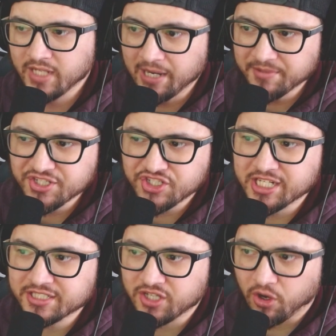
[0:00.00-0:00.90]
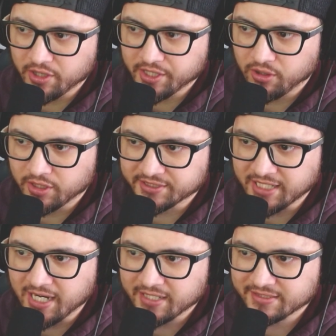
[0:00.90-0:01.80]
I mean, she is guarding all
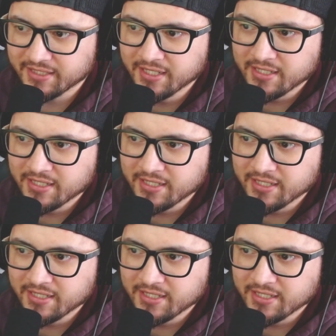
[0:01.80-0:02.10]
attacks,